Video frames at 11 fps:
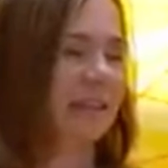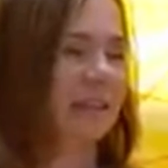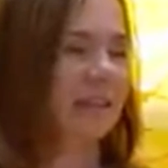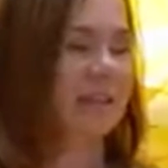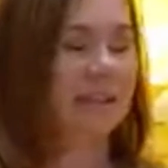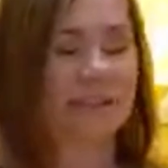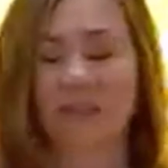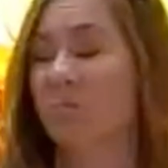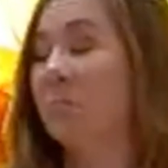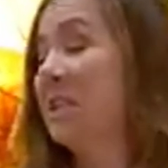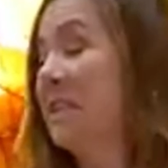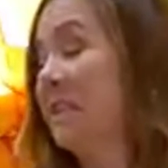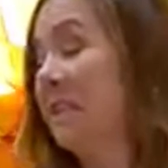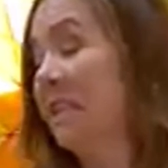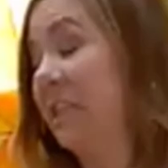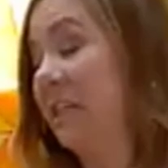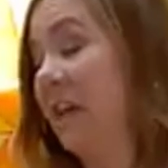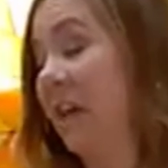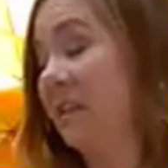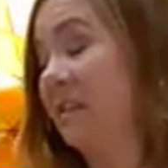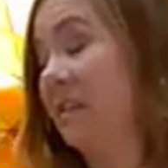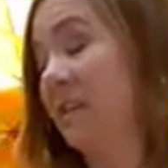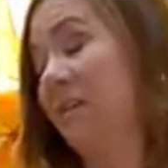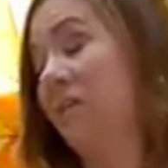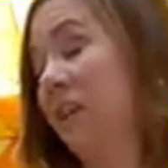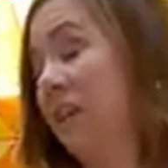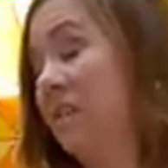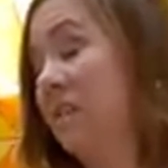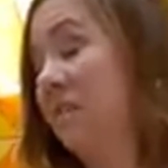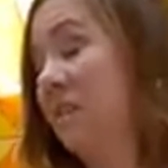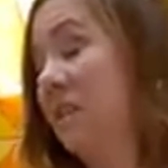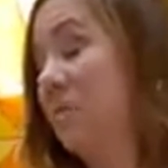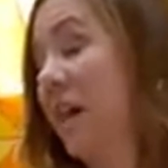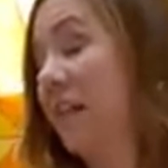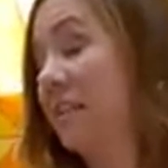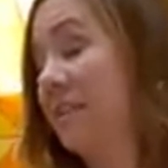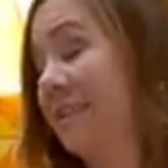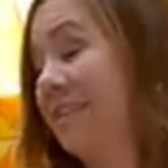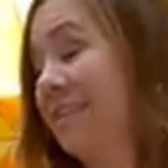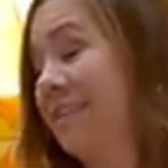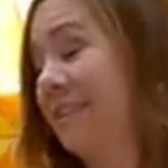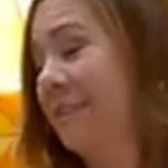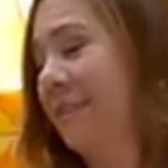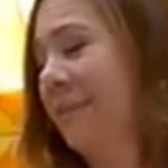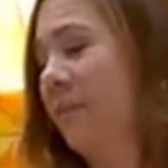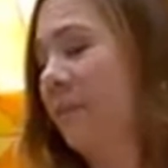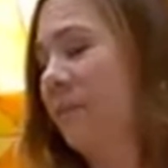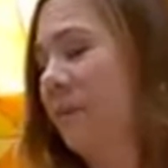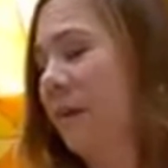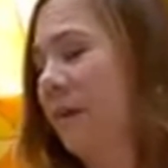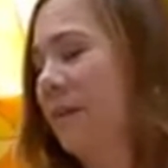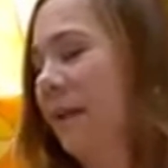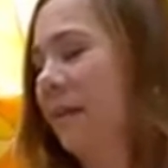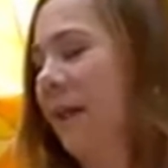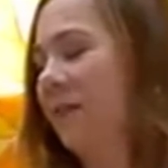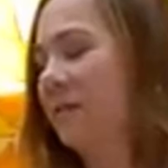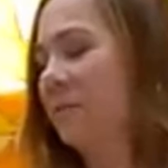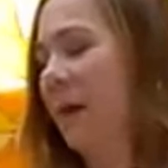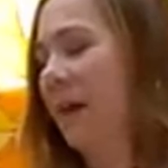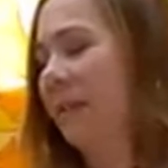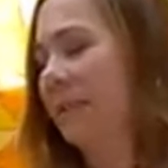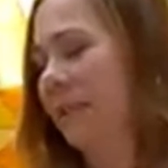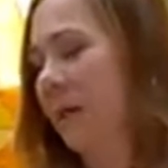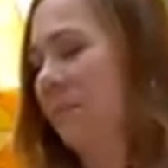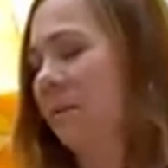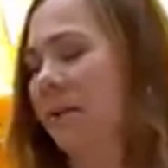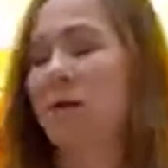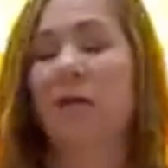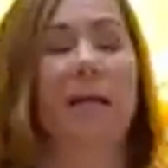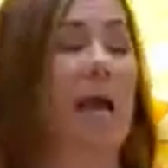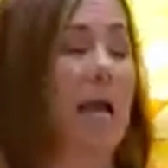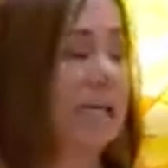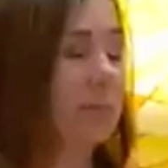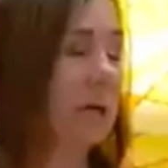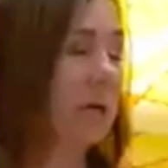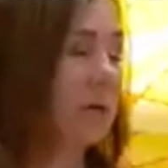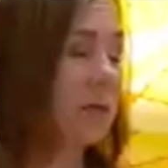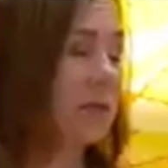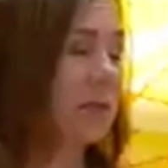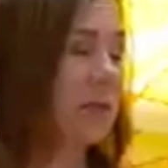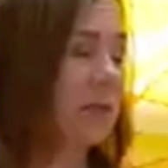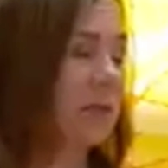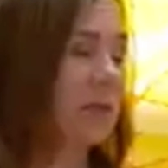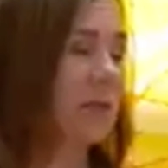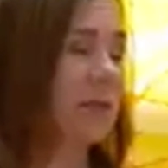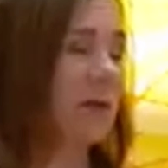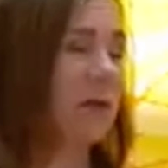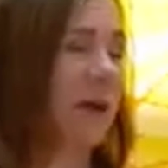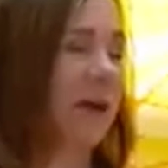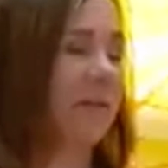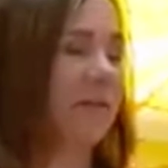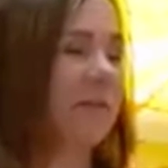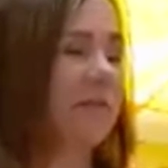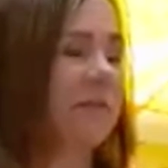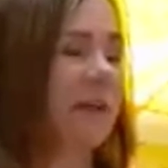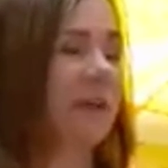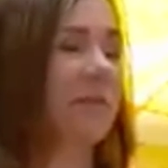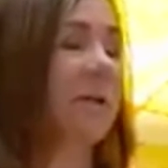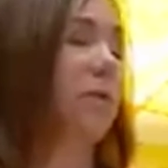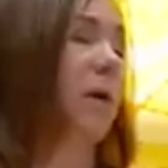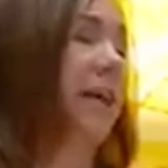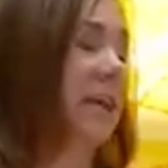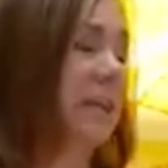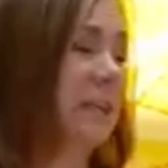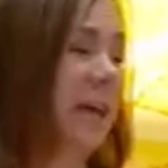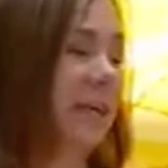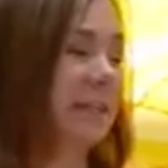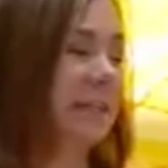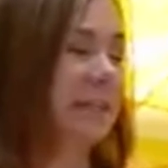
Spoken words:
the simplicity and significance of these practices. They left behind a template or a guidepost so that they could be recognized